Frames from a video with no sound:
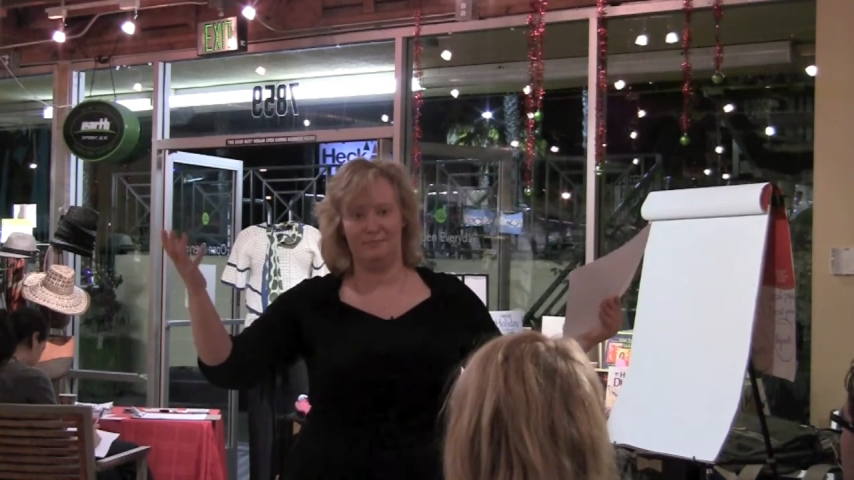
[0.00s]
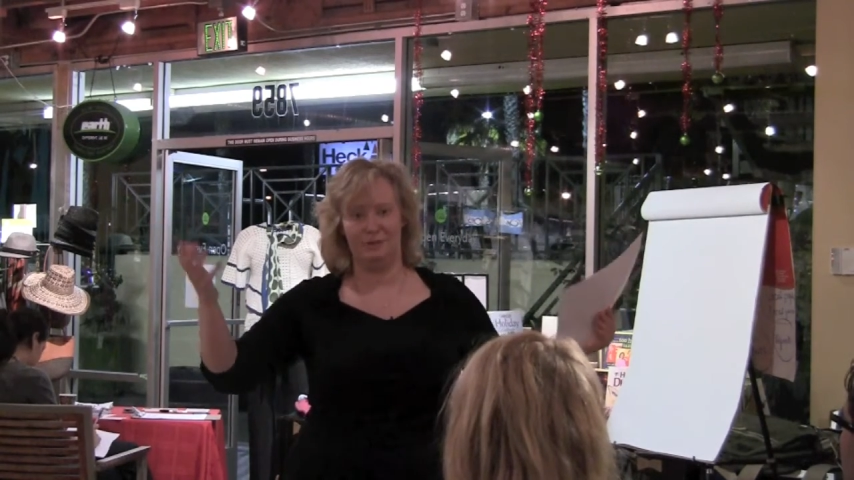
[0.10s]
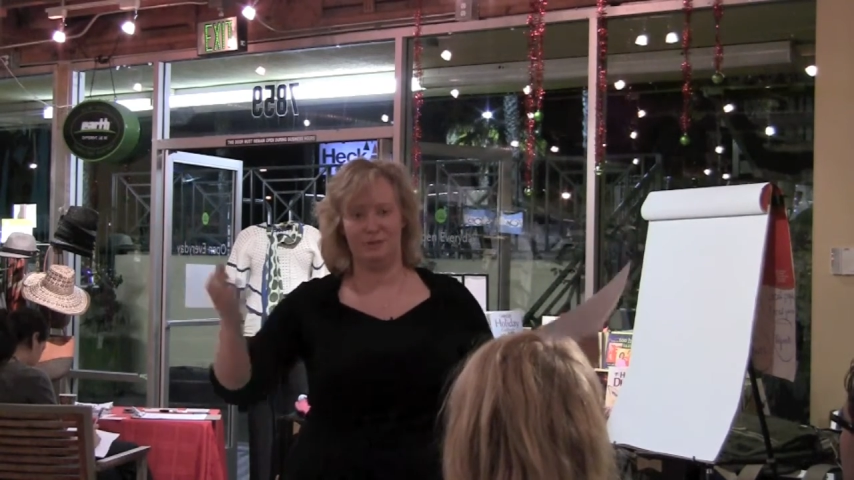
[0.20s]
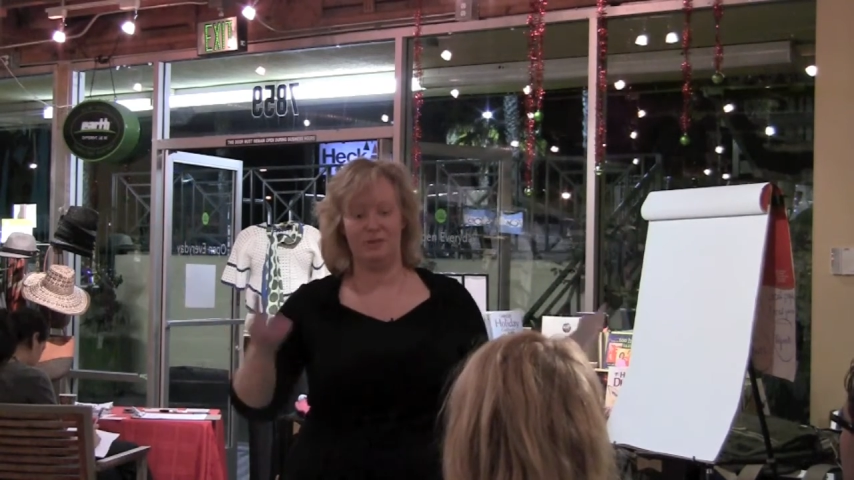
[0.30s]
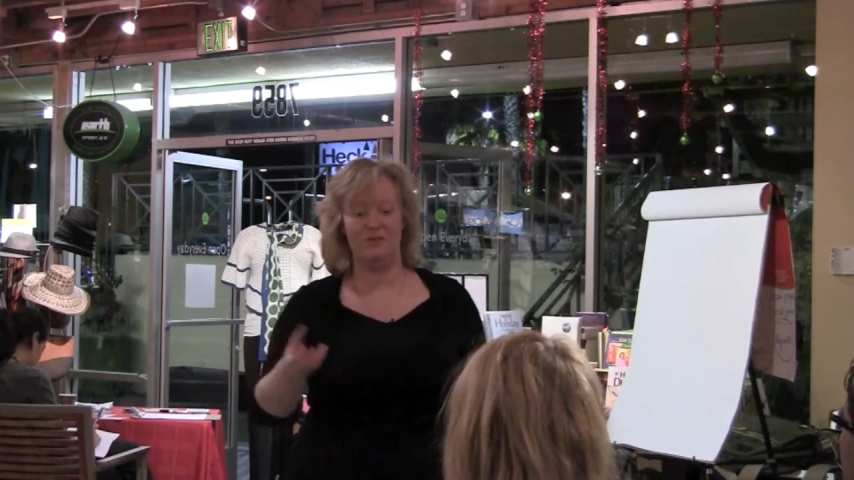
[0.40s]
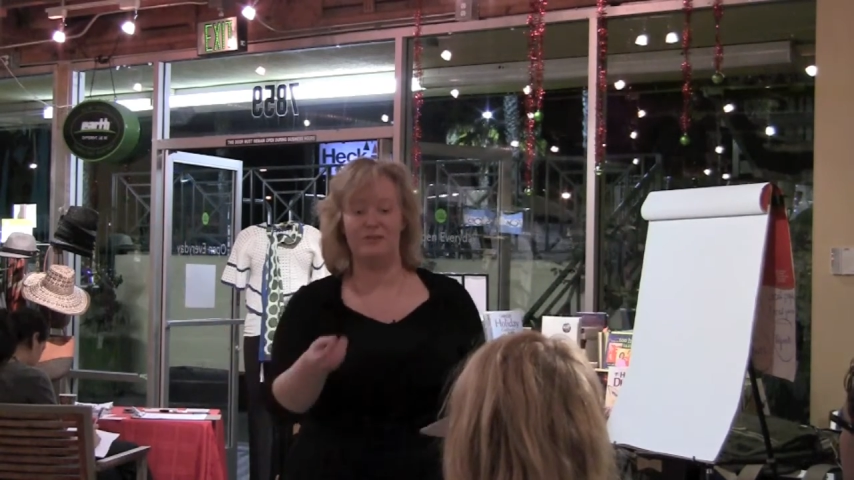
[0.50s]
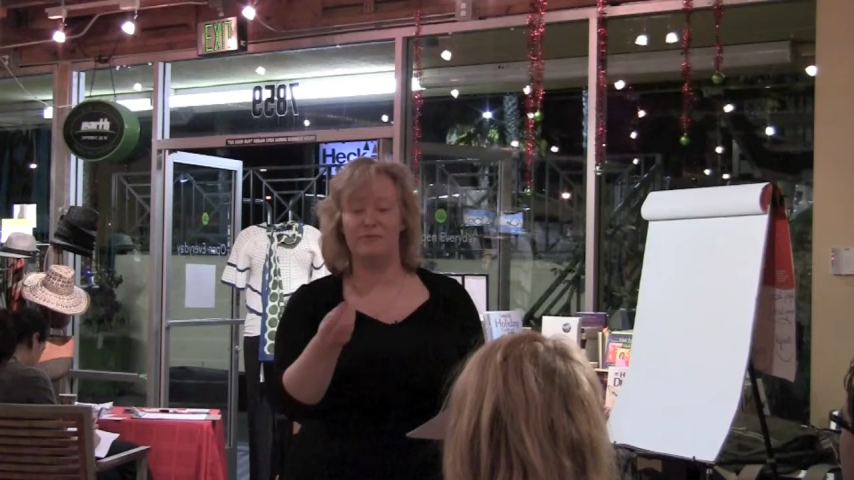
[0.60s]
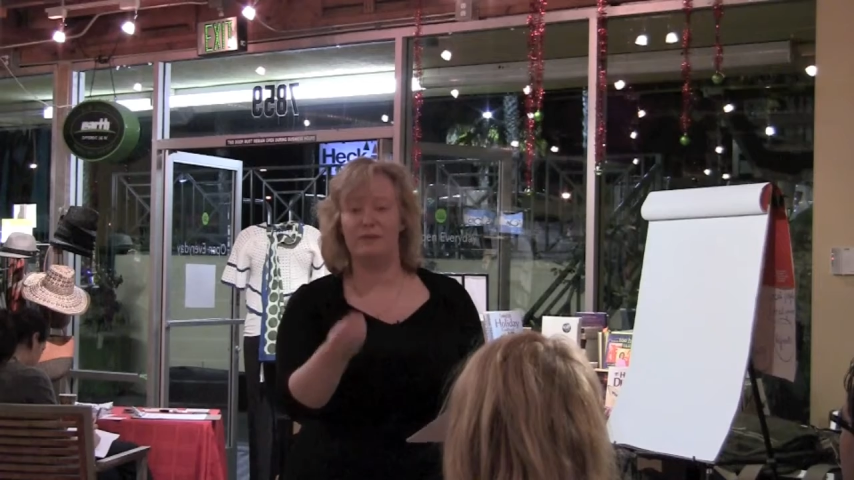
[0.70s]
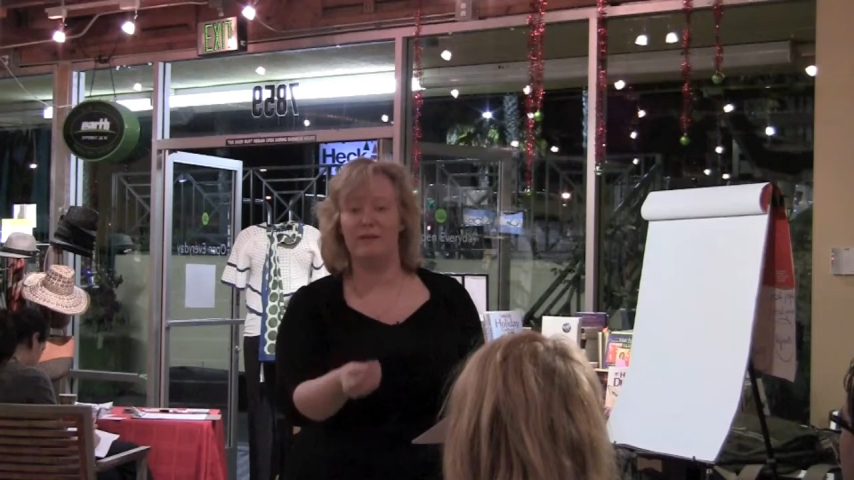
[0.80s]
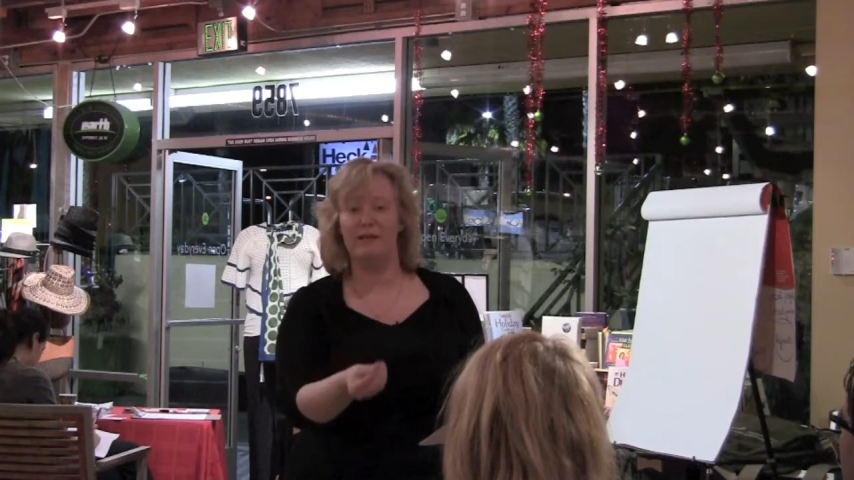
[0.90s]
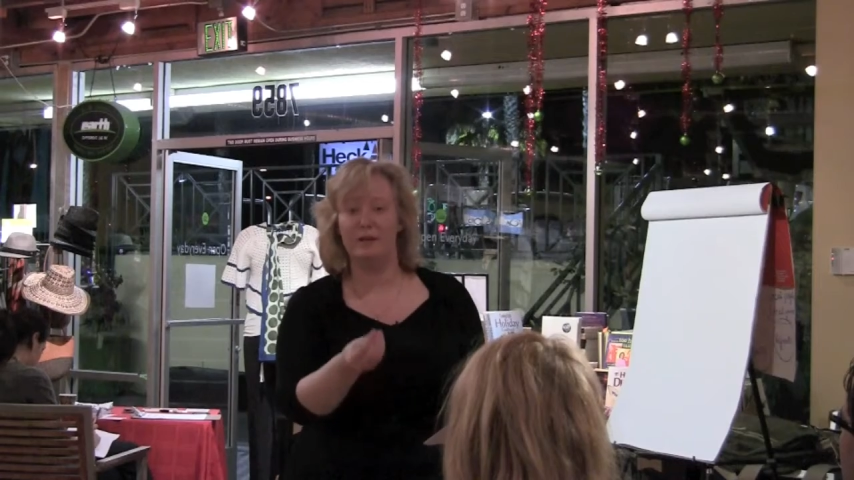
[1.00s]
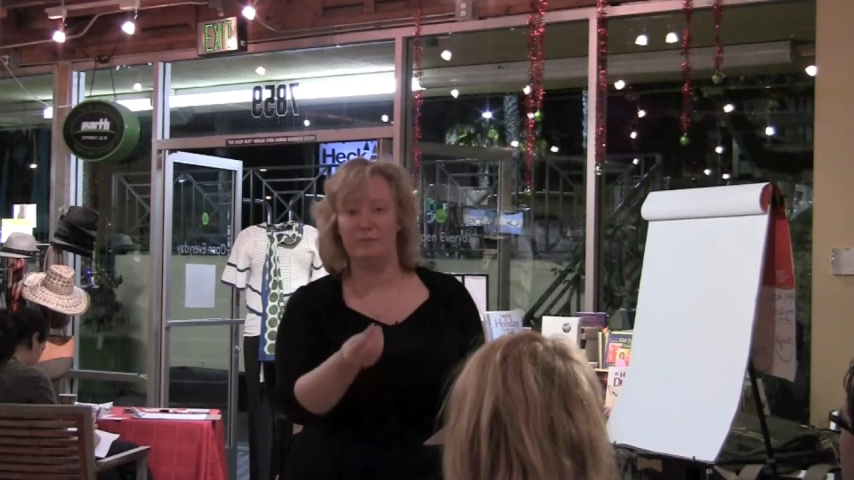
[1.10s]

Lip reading: So this is a very